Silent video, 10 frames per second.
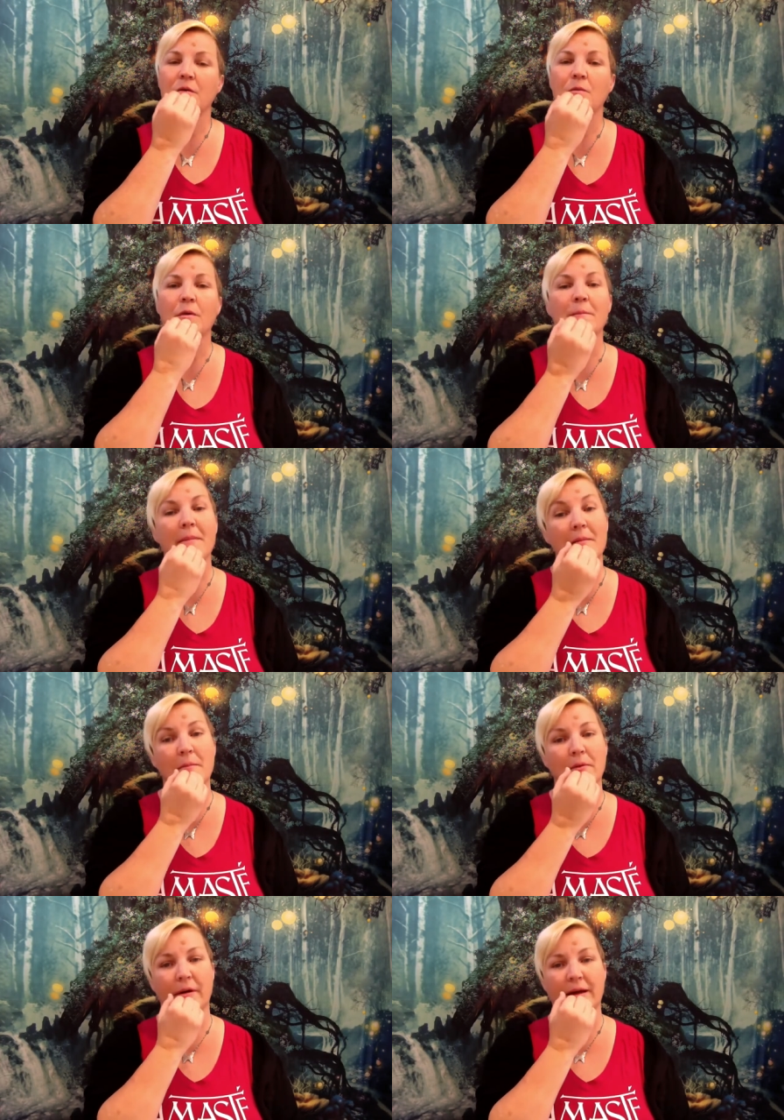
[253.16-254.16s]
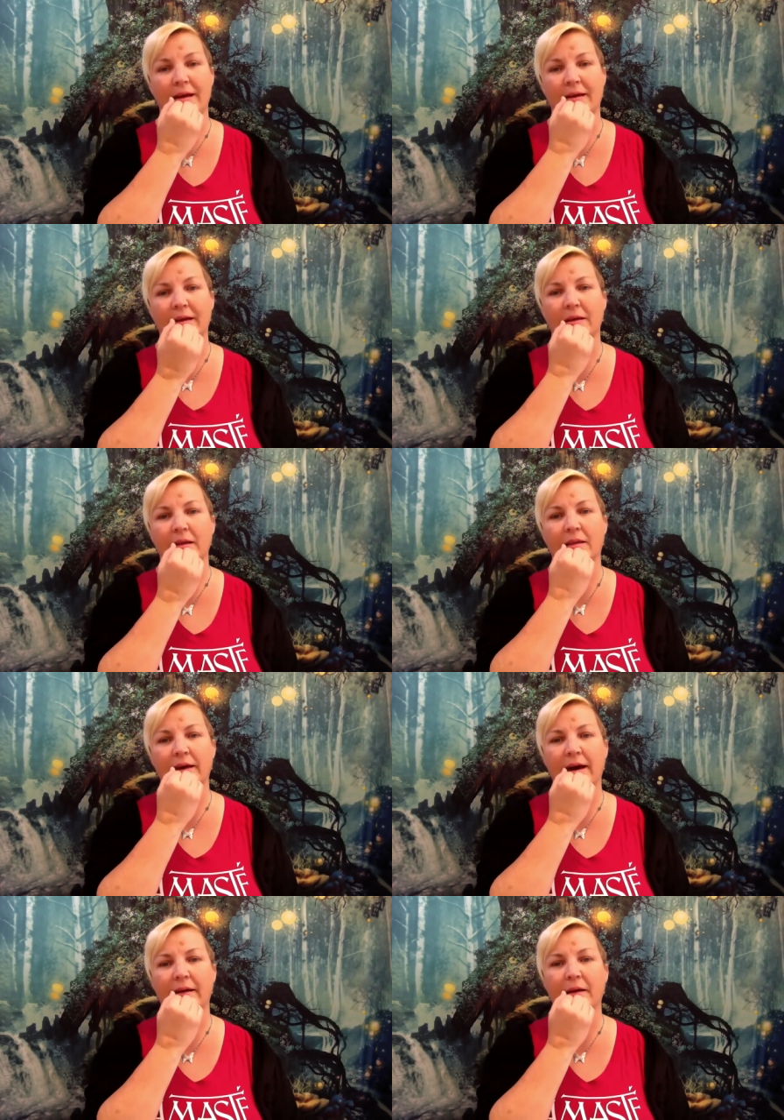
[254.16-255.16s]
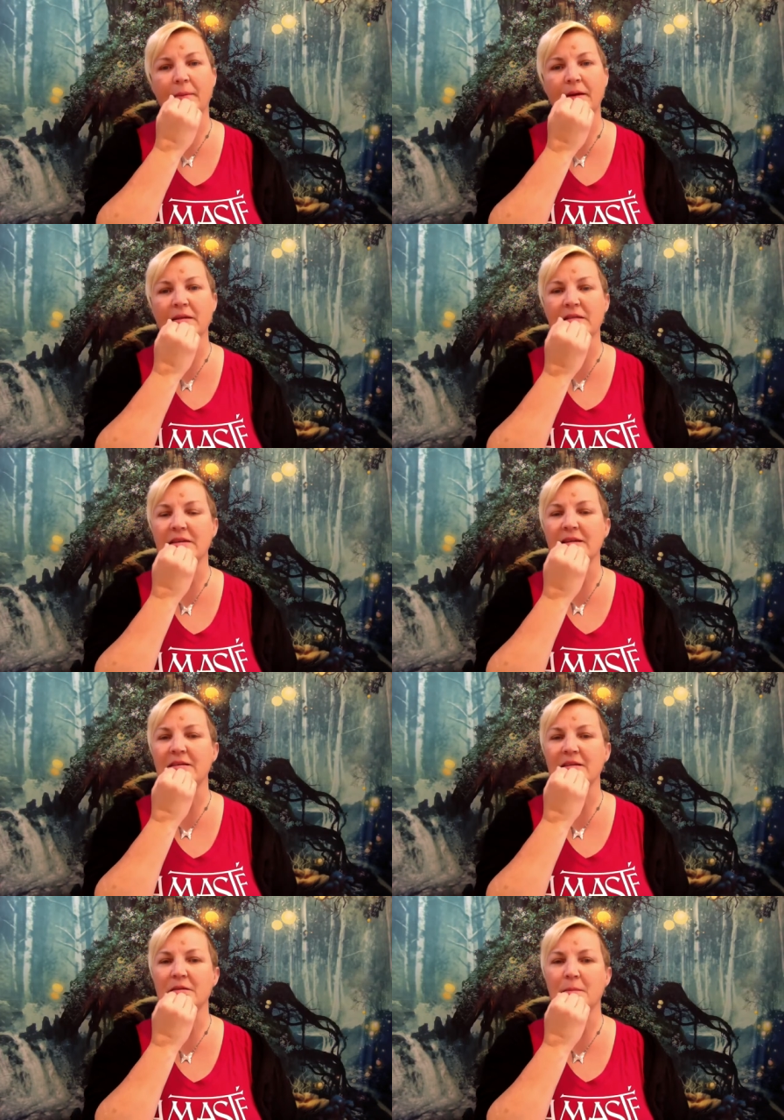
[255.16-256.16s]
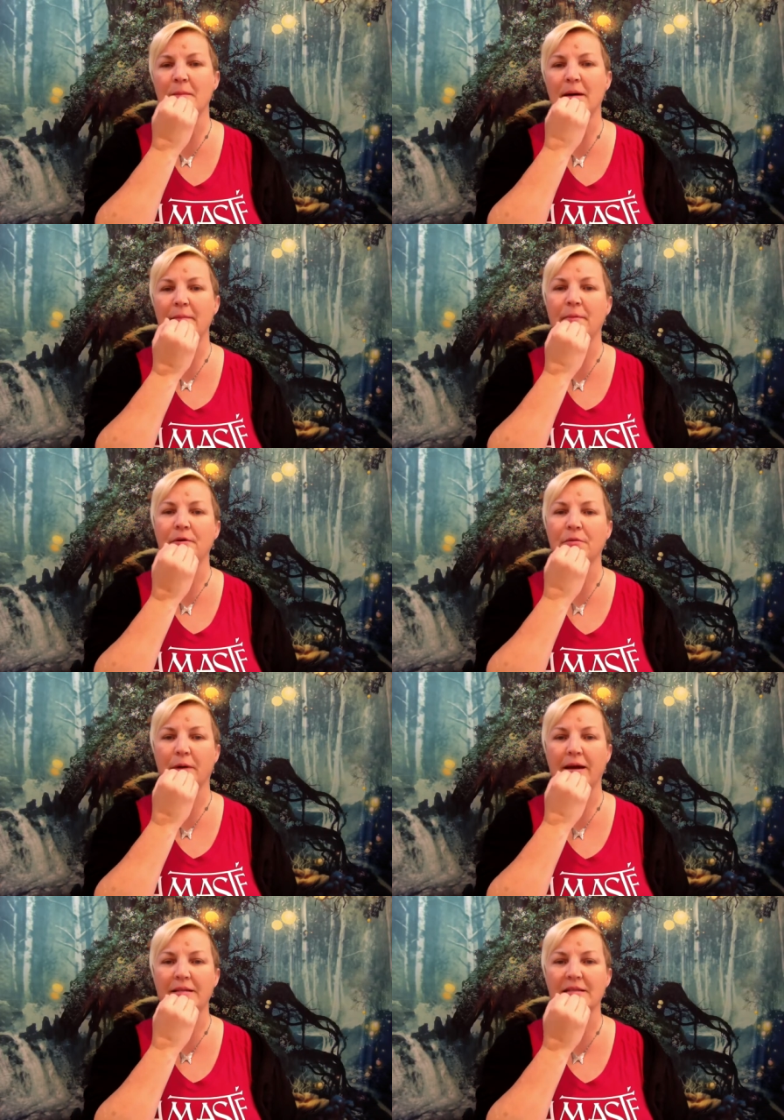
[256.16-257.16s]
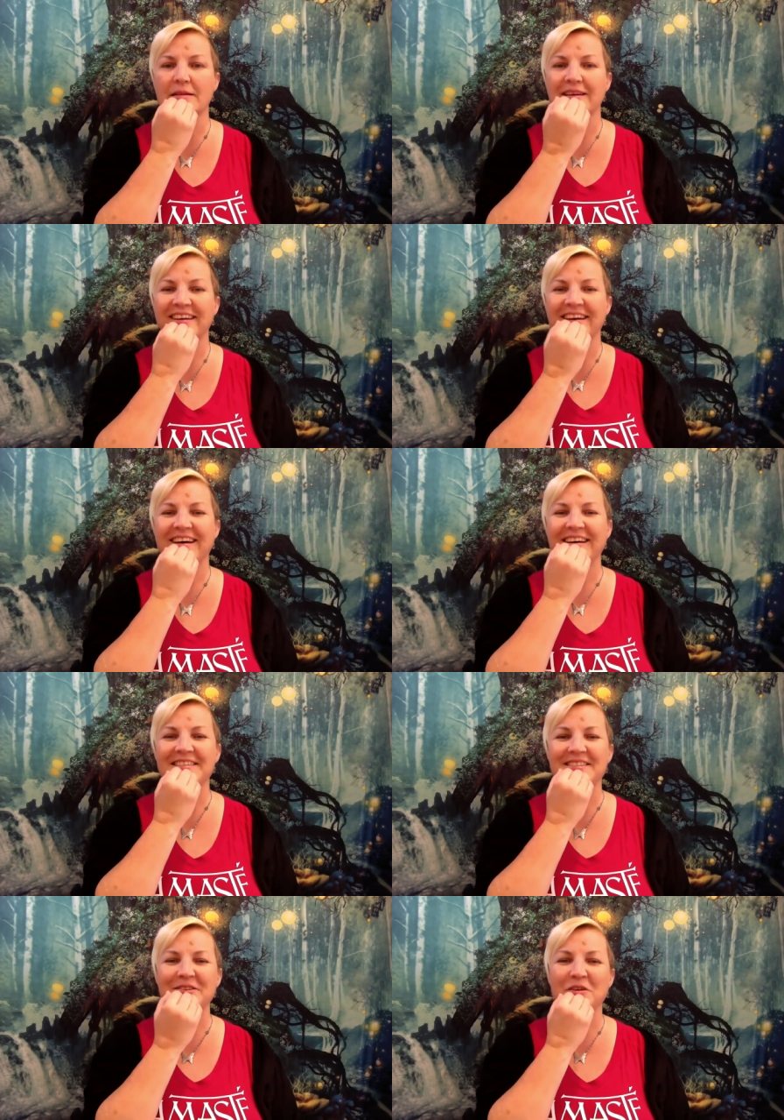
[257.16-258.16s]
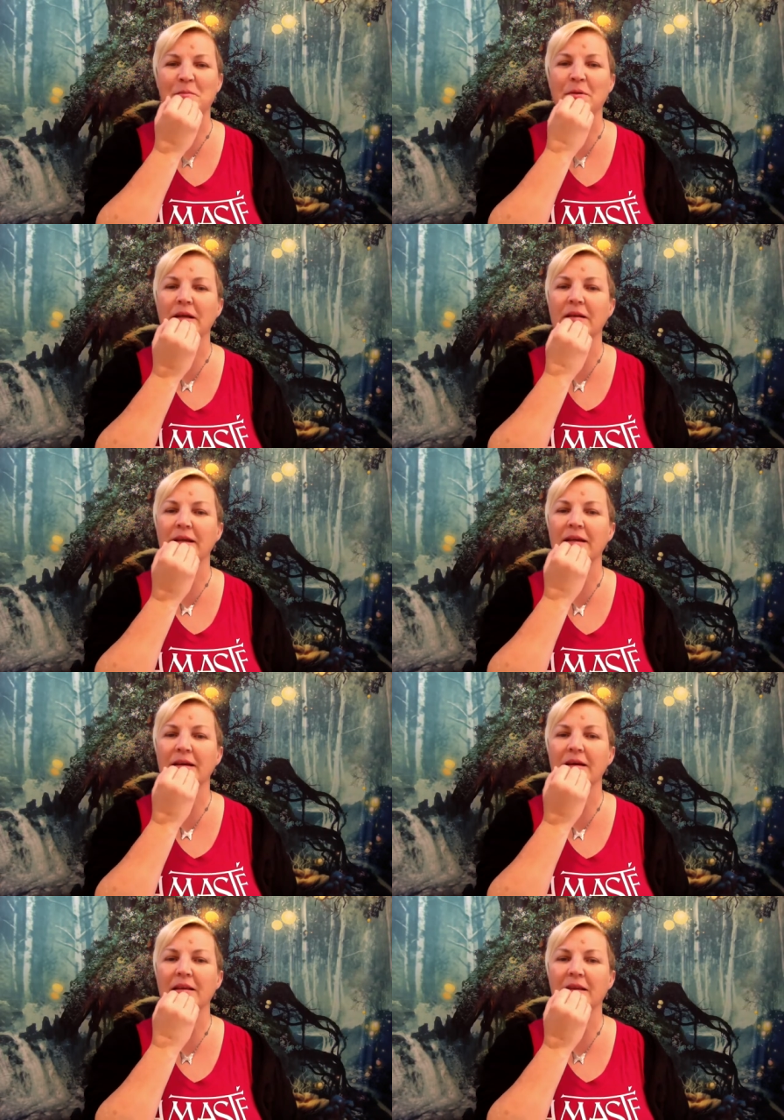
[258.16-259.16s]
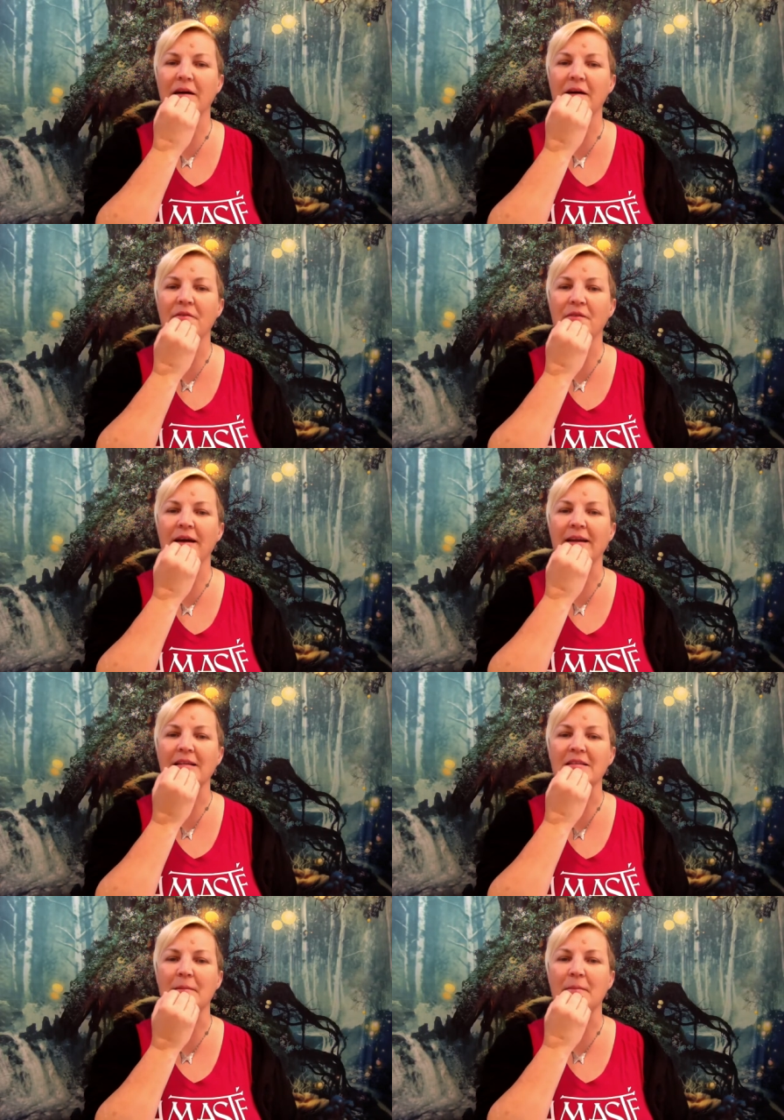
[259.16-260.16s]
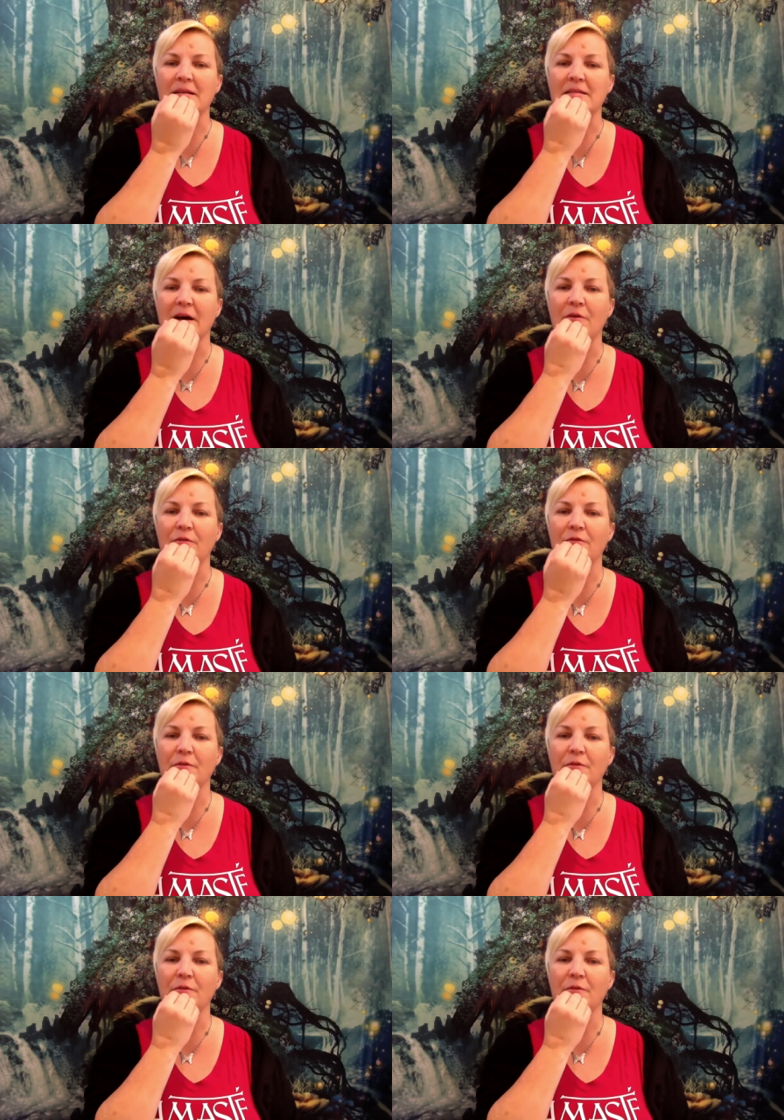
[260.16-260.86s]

remembering that abundance is my birthright, I still completely love and accept myself.